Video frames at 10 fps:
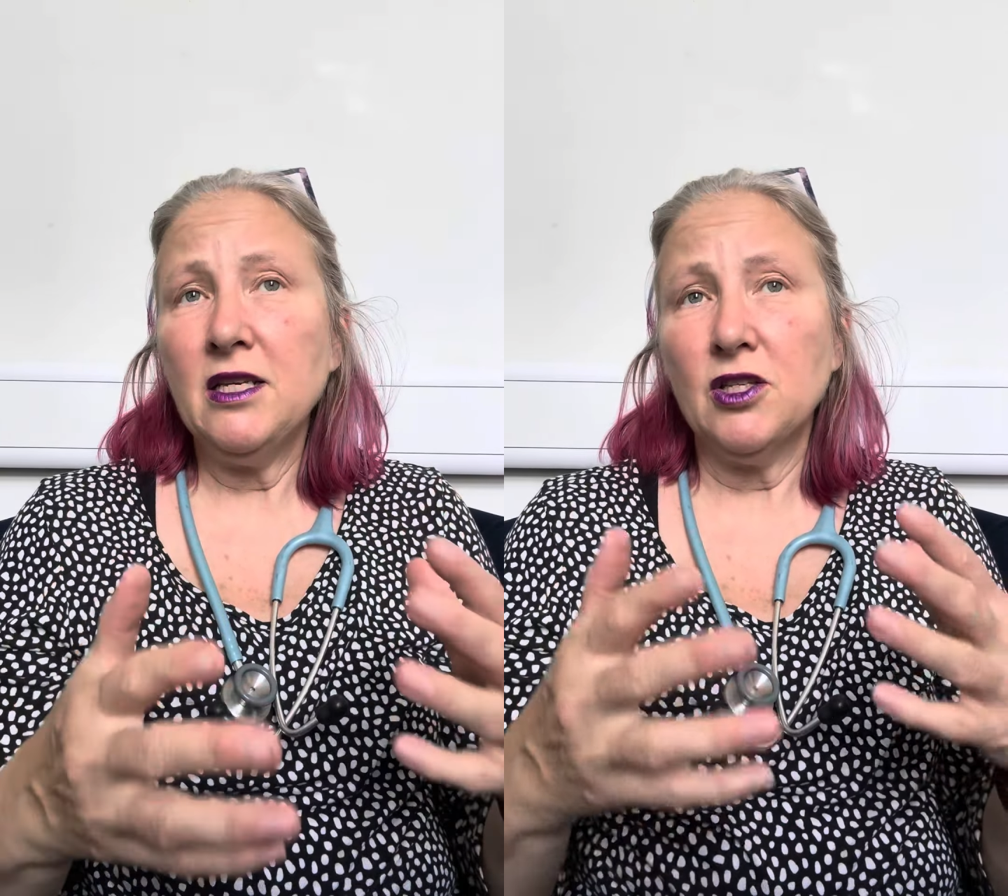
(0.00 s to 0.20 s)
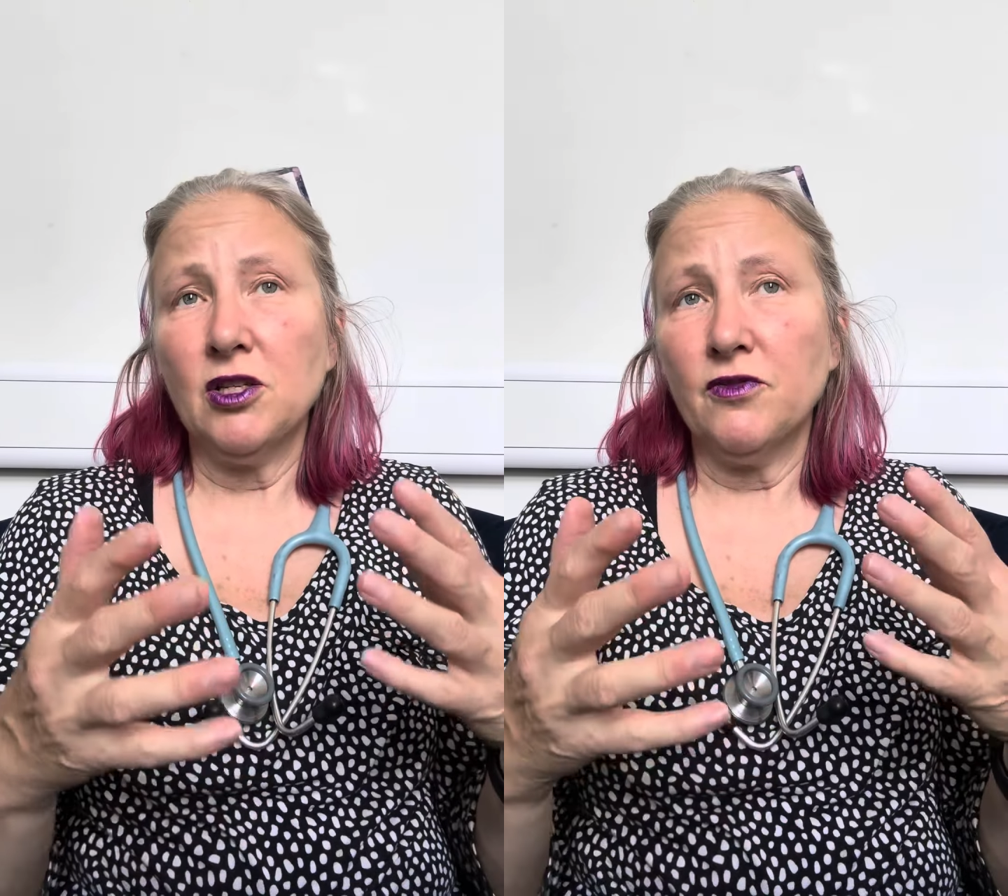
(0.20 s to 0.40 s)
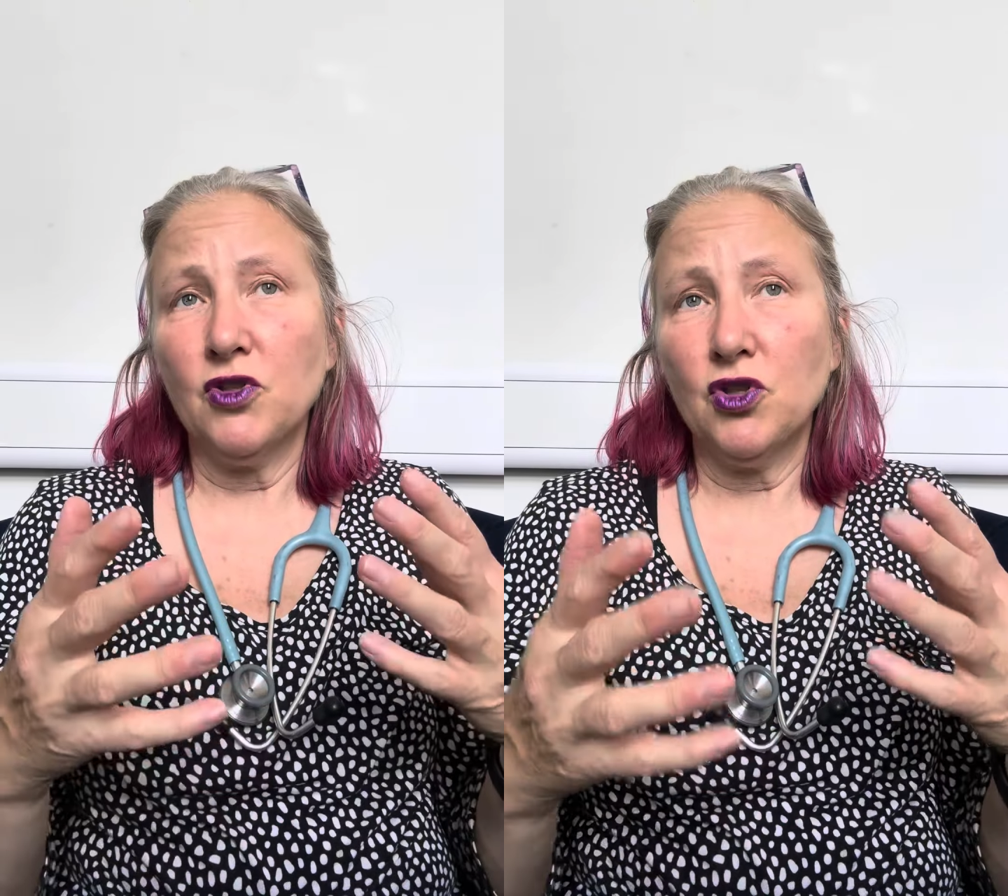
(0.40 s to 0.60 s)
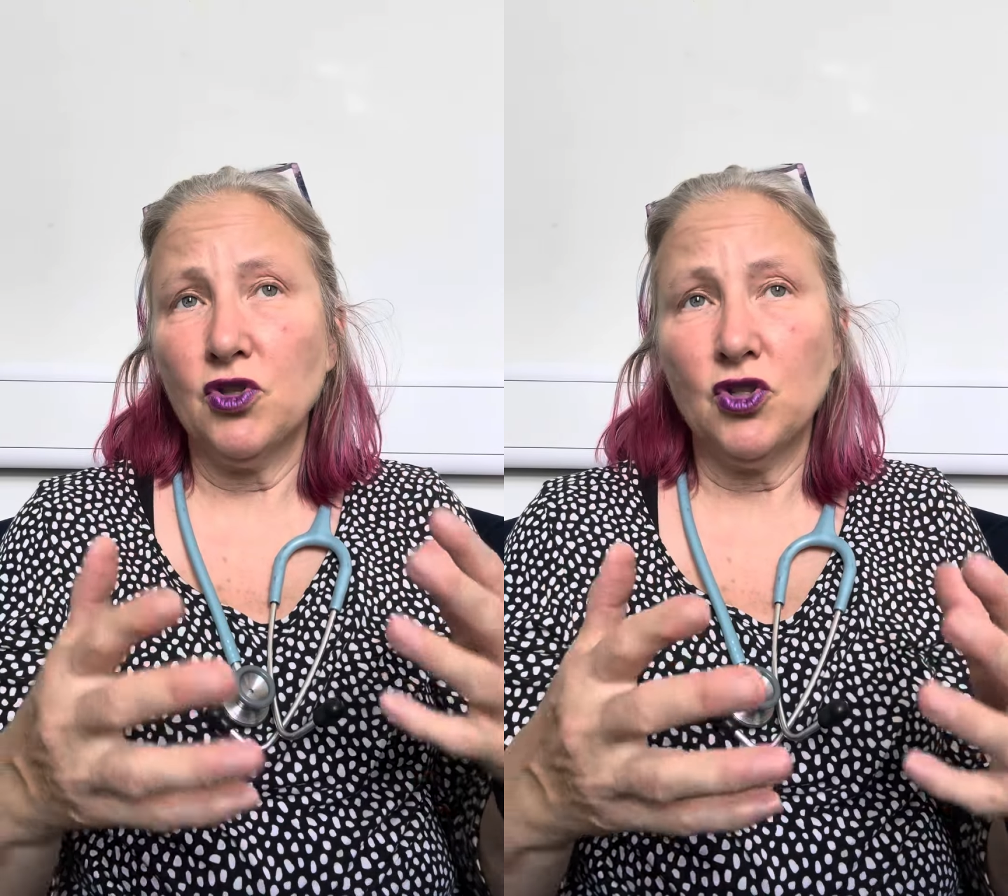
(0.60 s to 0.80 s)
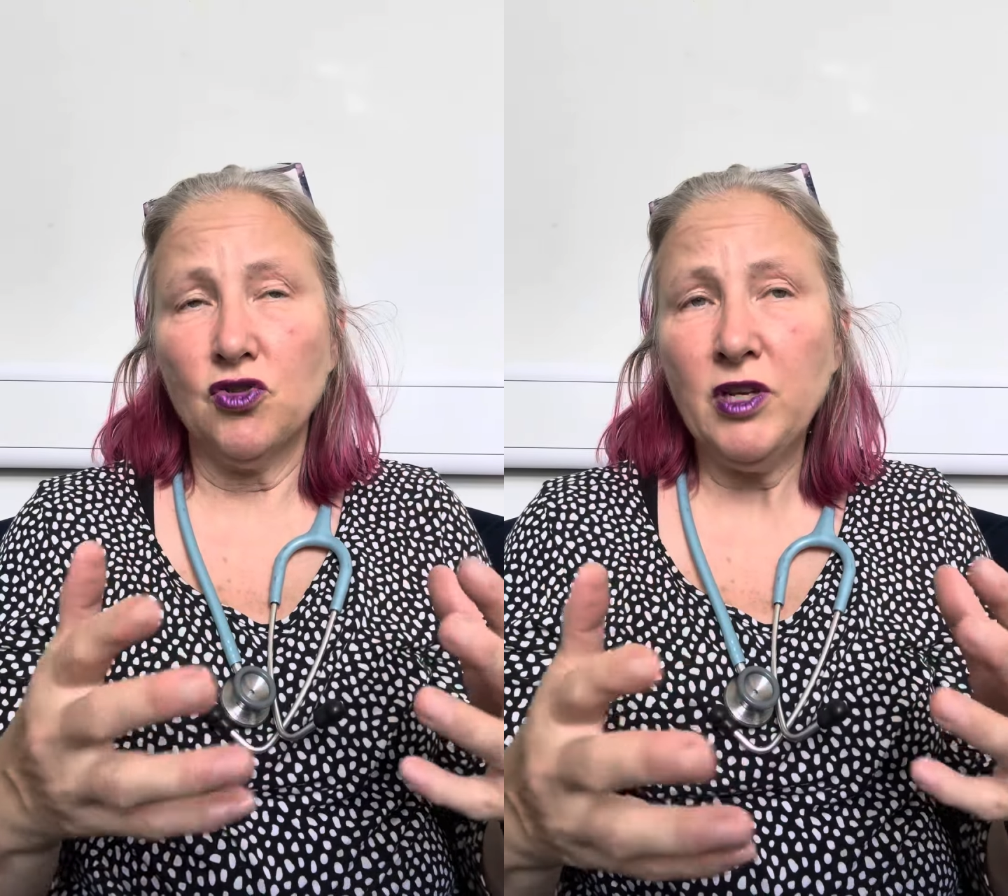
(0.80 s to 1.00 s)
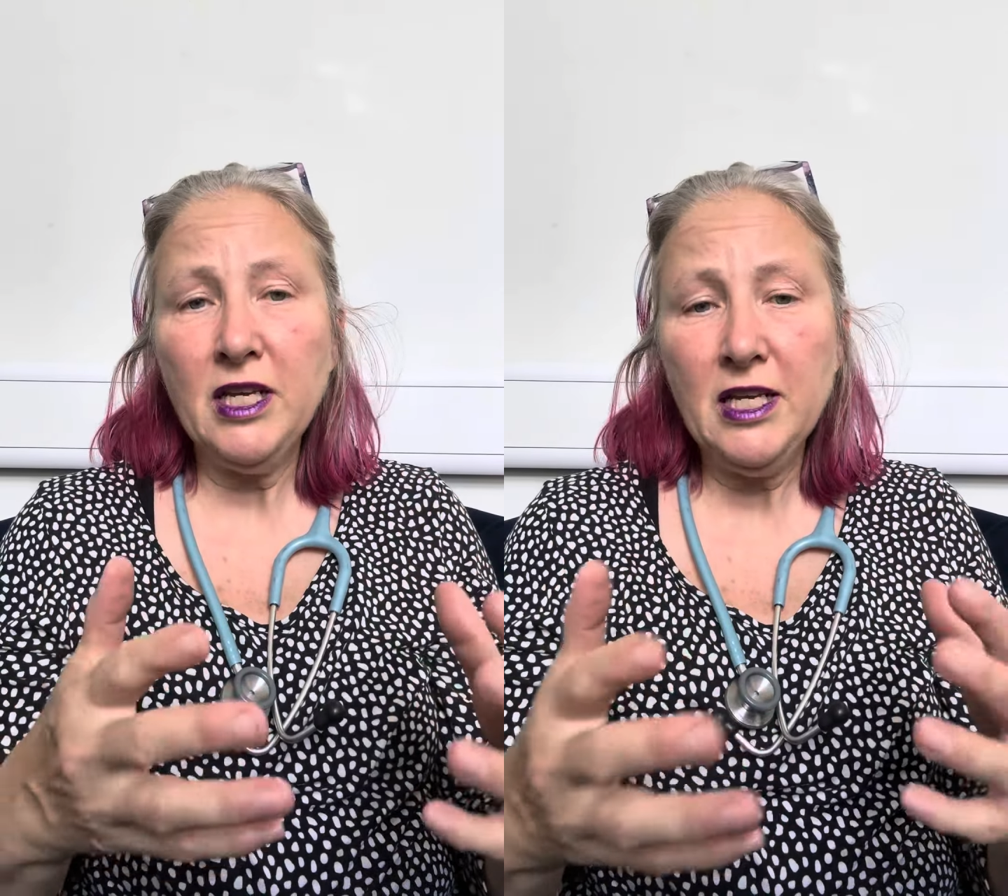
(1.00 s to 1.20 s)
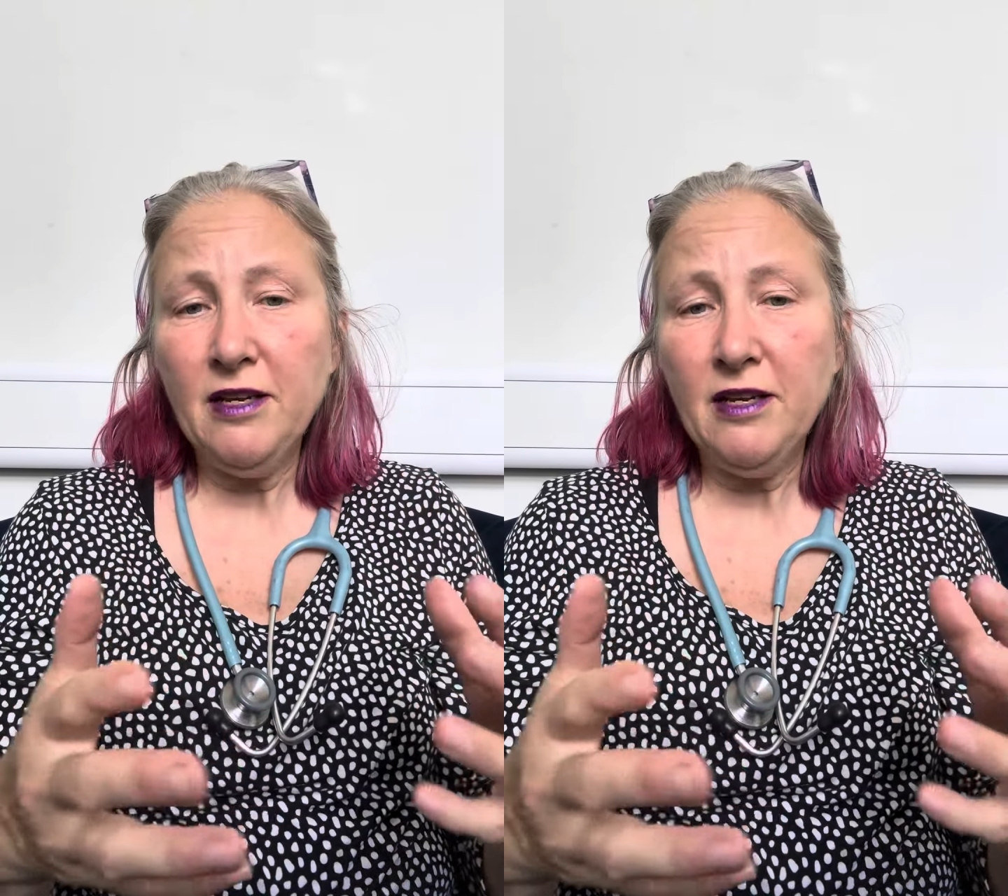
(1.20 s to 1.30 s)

sort of stringy,